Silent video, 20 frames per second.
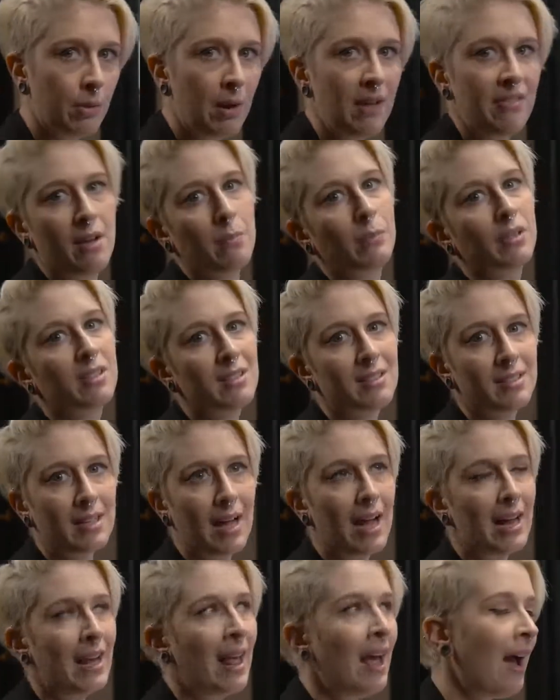and then we'll
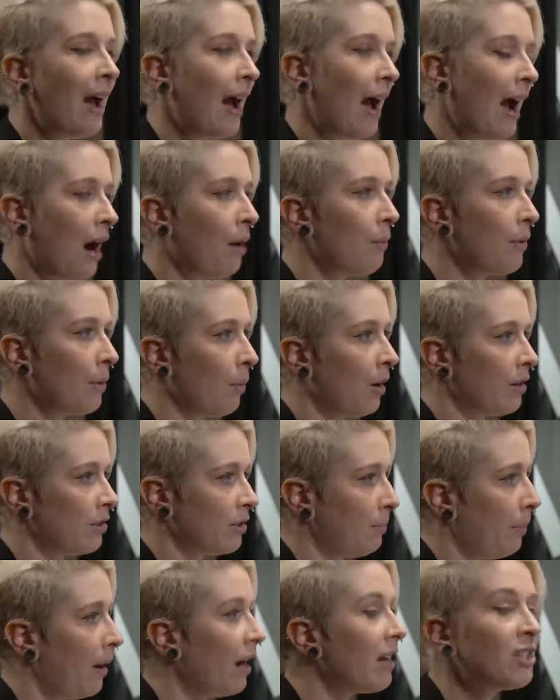decide how we want
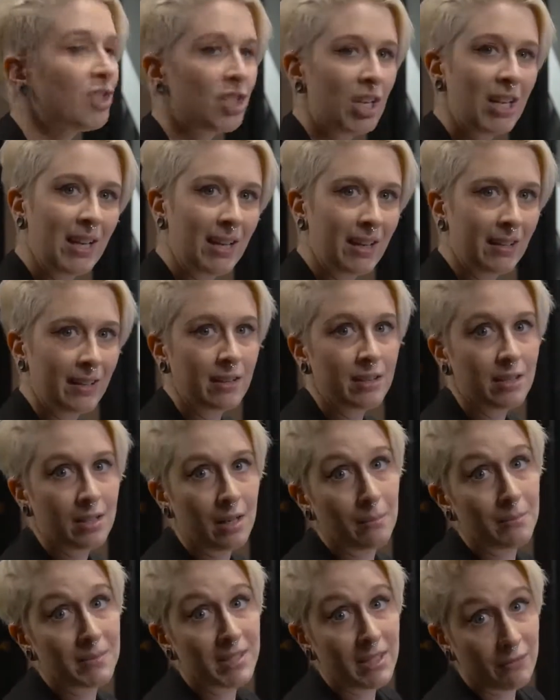to punch in
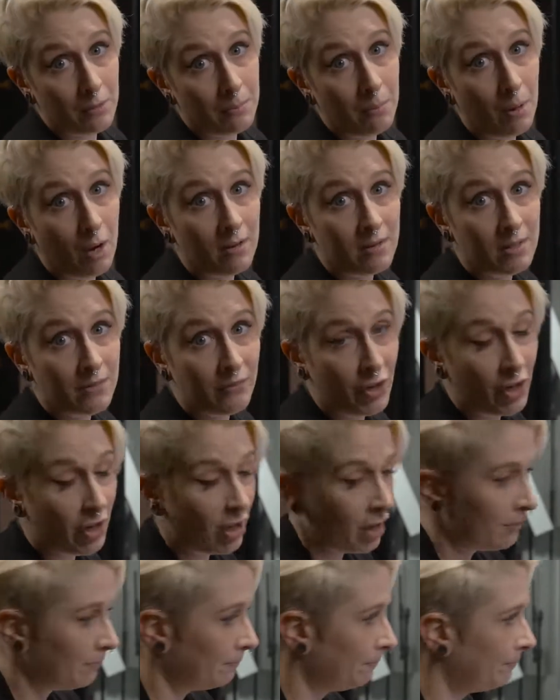some different parts for
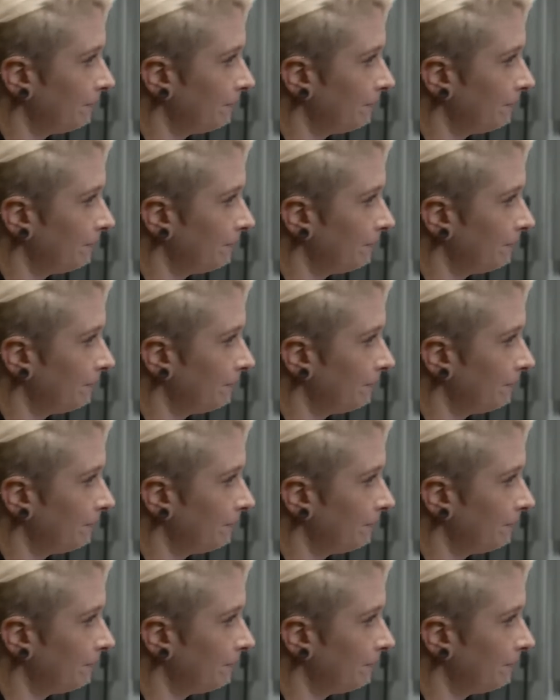her.